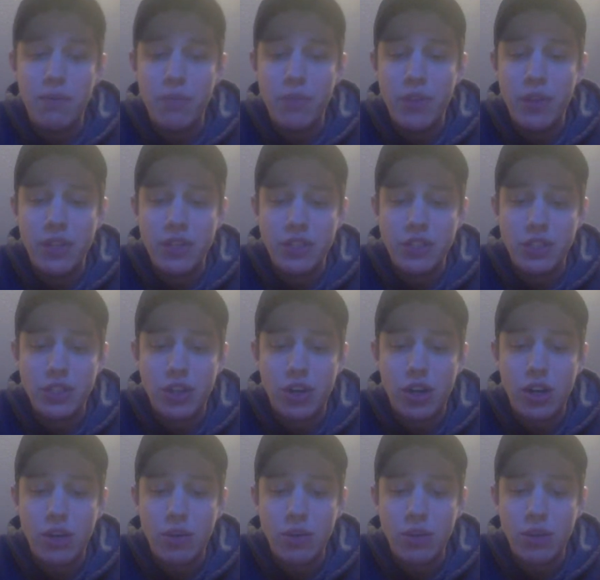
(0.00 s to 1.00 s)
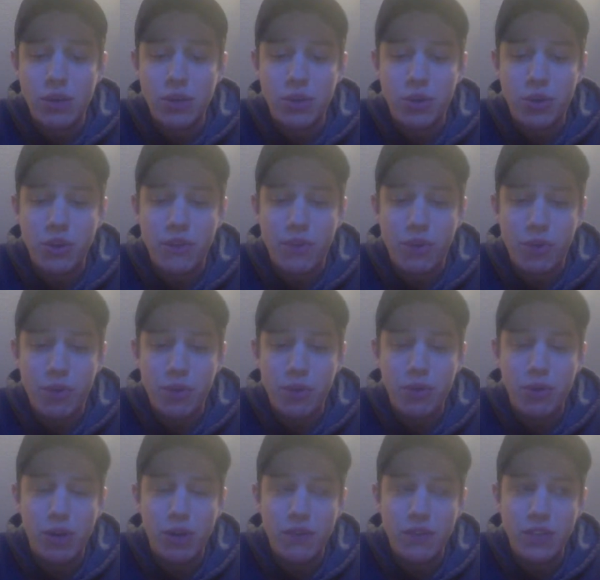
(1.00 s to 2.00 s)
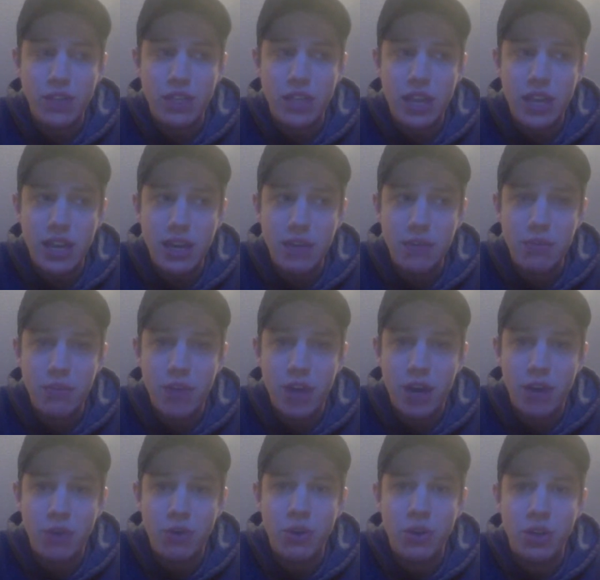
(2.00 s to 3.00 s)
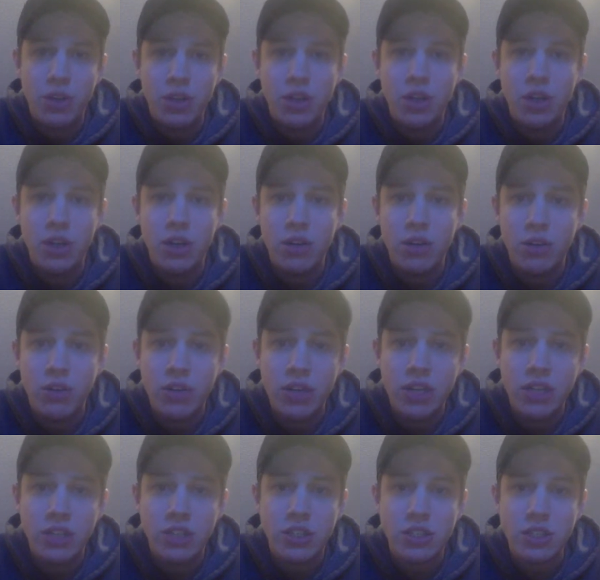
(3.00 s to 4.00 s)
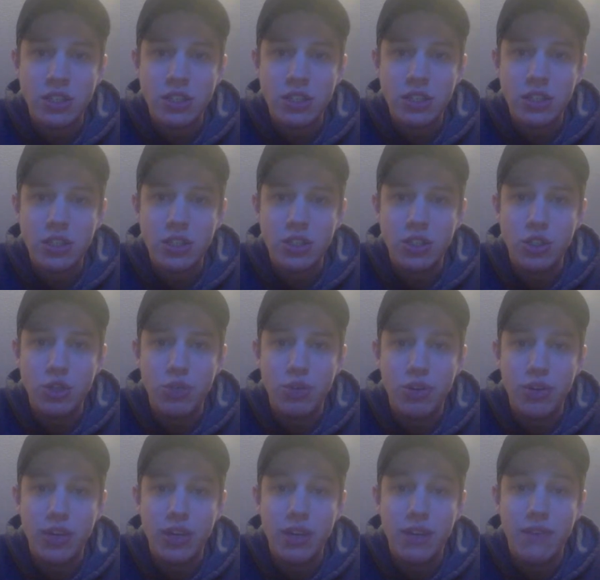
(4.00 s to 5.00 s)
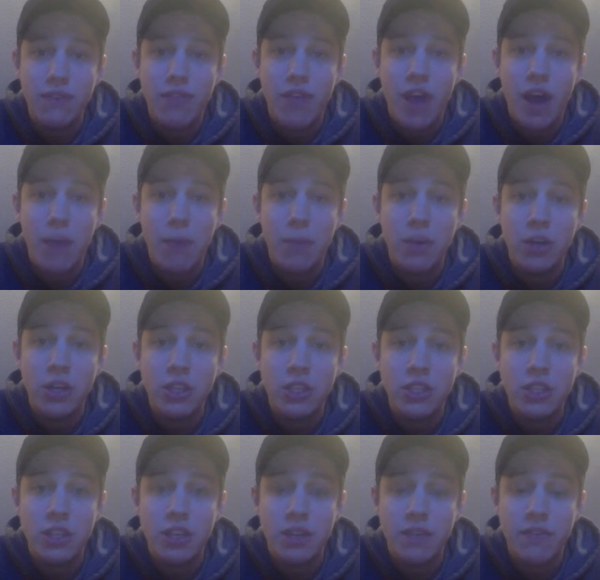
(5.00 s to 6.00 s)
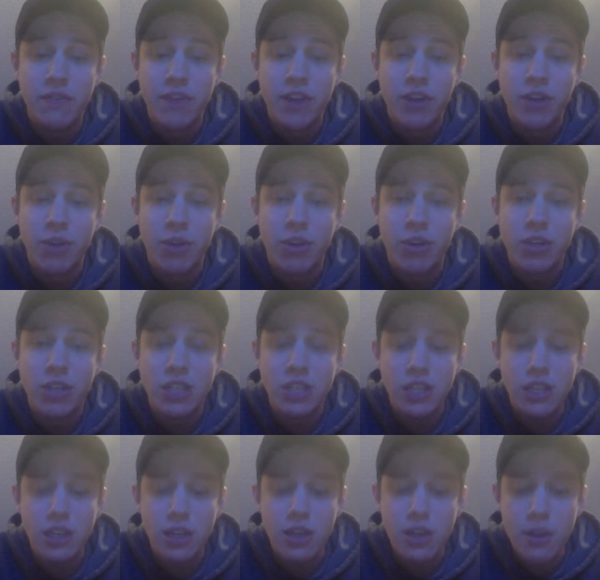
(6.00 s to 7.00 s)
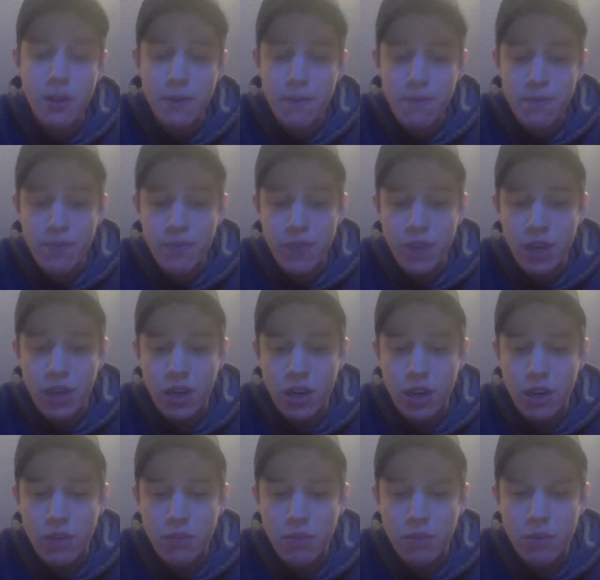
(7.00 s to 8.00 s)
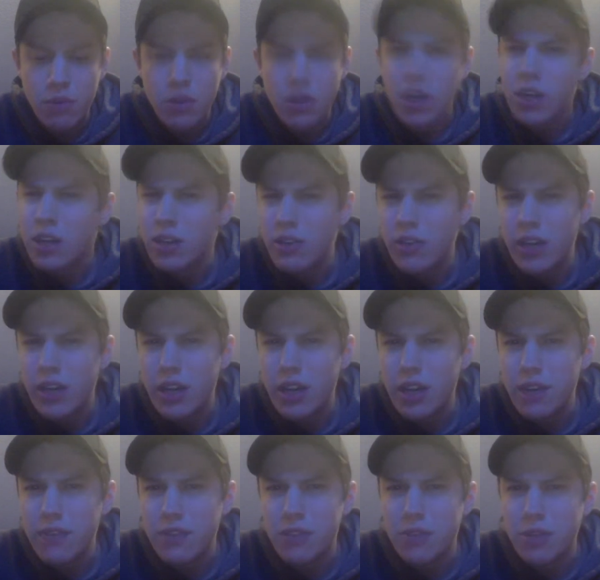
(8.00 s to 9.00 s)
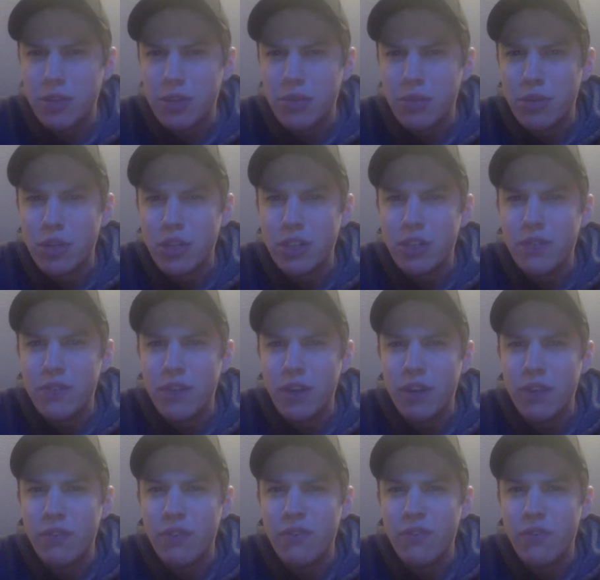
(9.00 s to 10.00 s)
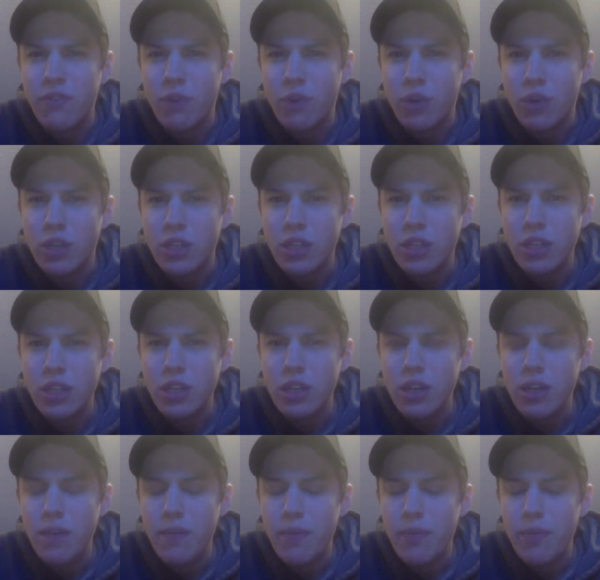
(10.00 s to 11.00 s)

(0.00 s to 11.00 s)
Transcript: This started when there were 24 people left in the game. That would lead us to believe that merge is at final 13. Not going to lie, I kind of expected merge at final 14.